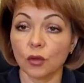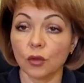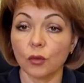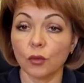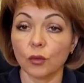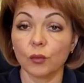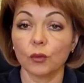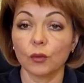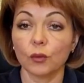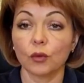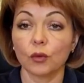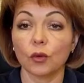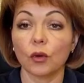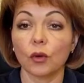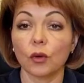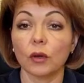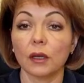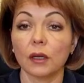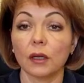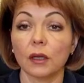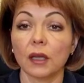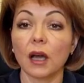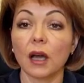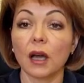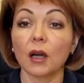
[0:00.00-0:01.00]
are uh,
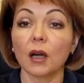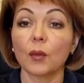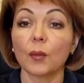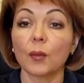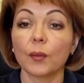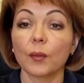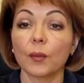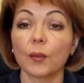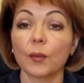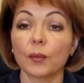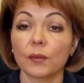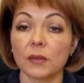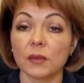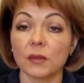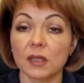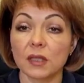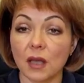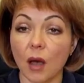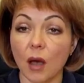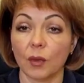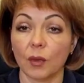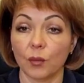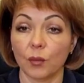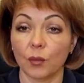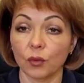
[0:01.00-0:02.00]
clarifying the technical
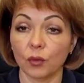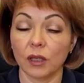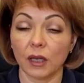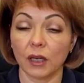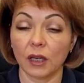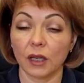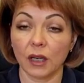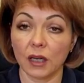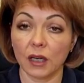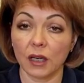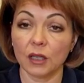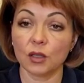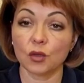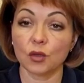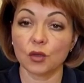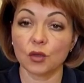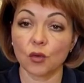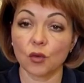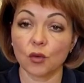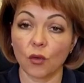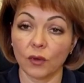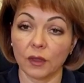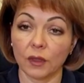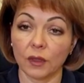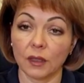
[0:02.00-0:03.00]
parameters of
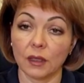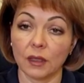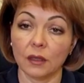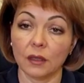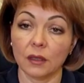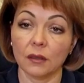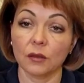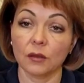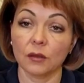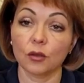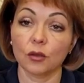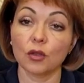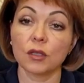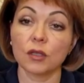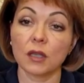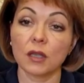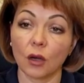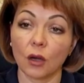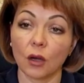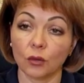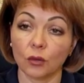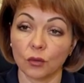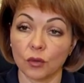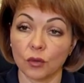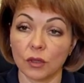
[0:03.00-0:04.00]
this task
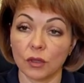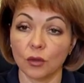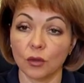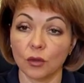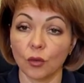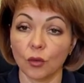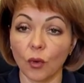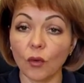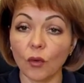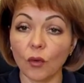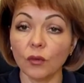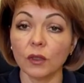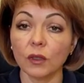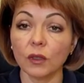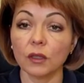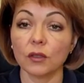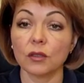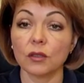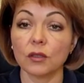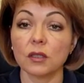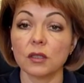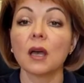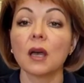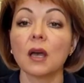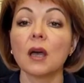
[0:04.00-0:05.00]

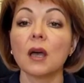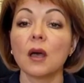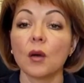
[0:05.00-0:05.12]
uh,